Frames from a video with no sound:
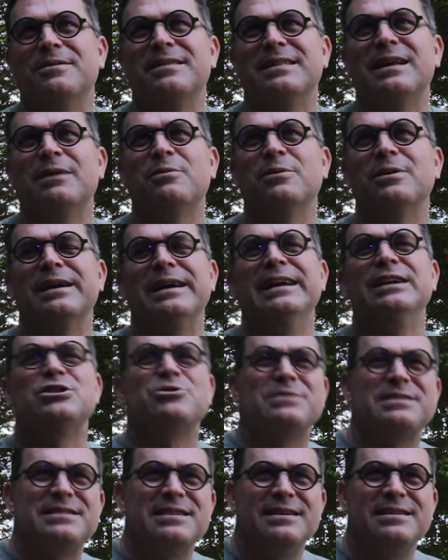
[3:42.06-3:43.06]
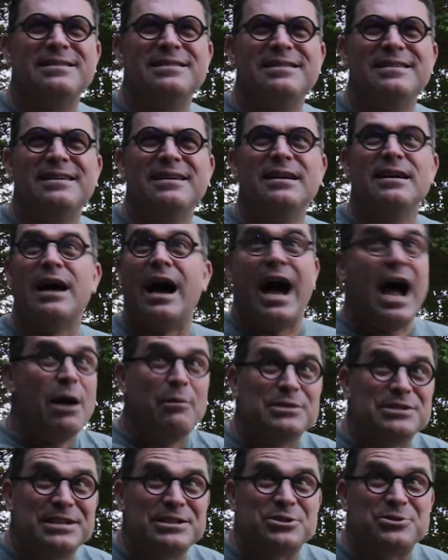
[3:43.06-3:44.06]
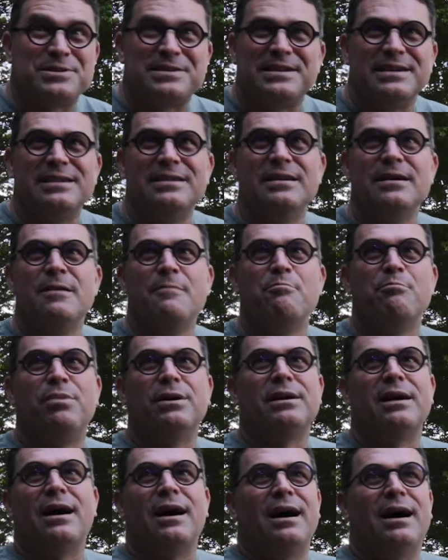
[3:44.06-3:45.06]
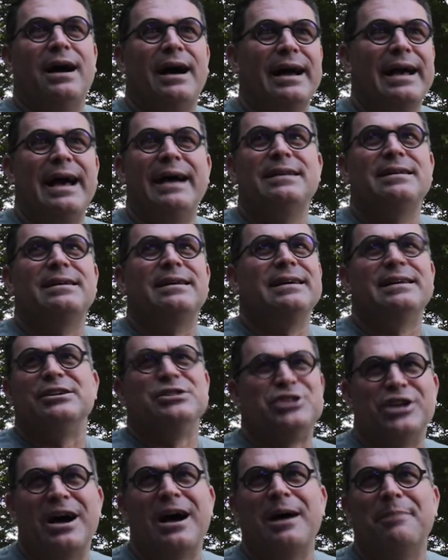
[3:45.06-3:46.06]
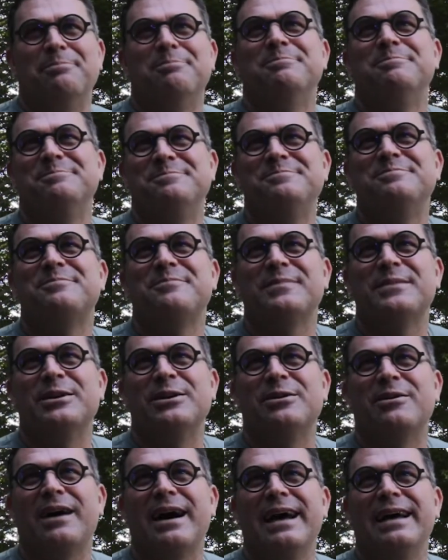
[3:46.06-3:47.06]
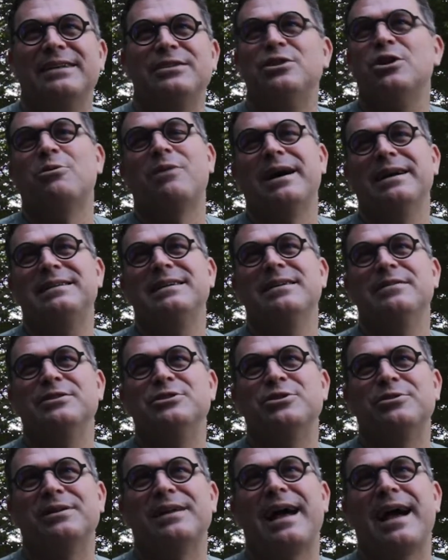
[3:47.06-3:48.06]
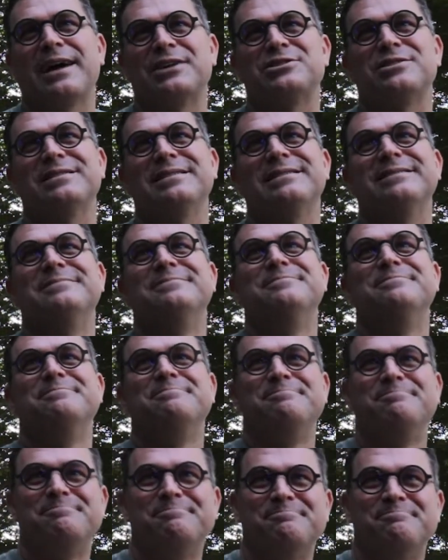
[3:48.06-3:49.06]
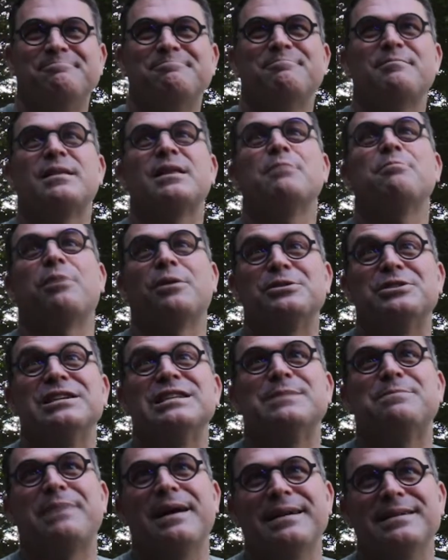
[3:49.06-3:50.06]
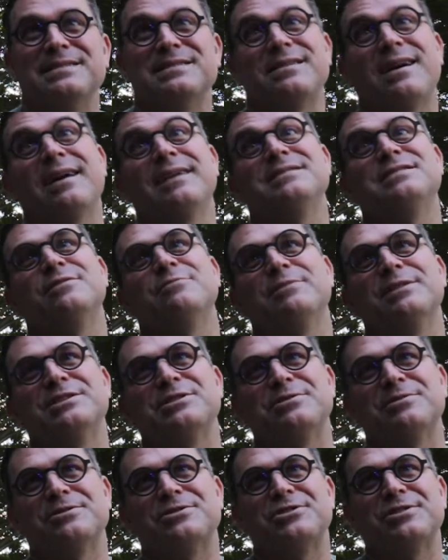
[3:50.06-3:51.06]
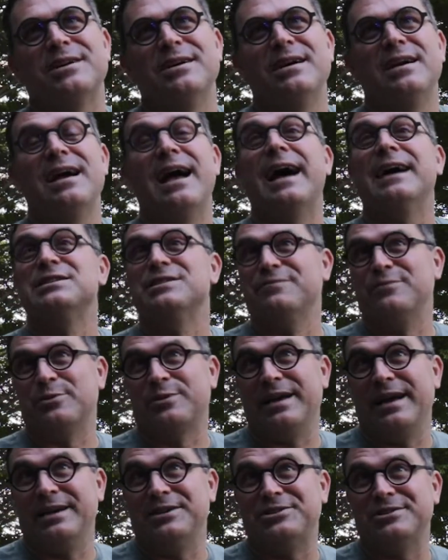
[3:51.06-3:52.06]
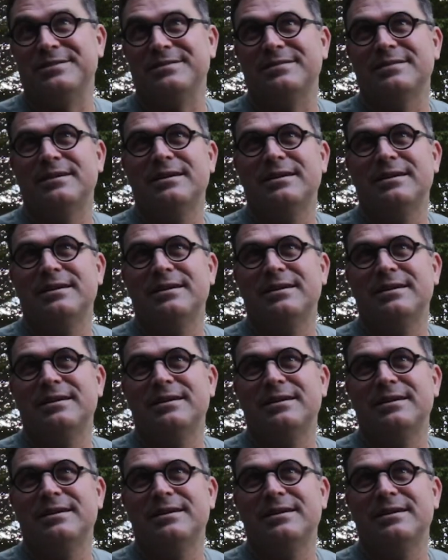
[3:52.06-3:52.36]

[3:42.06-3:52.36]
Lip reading: They were interested. I was interested, but I had to get a job. I had no idea that you could actually participate in science and research as a vocation.